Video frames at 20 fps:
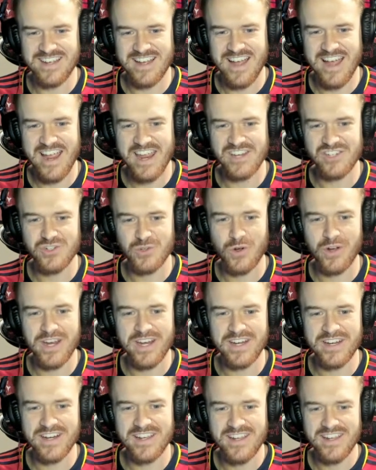I
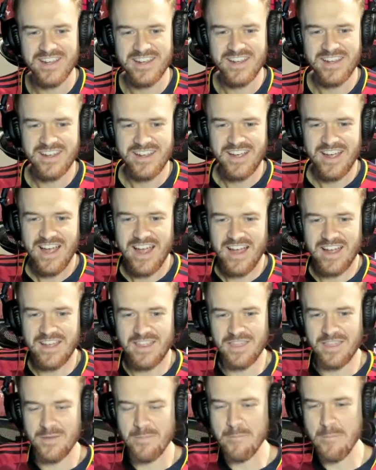join
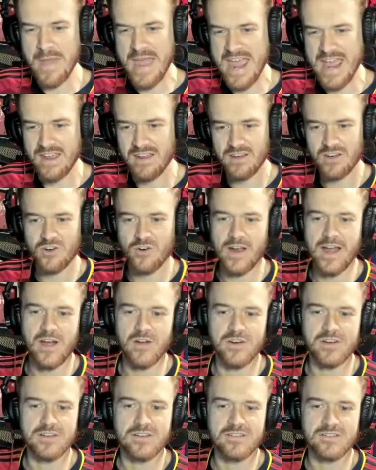the meh
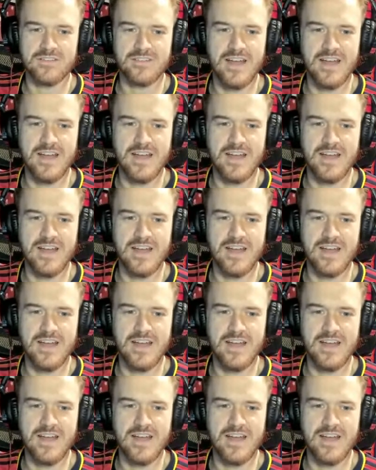crowd.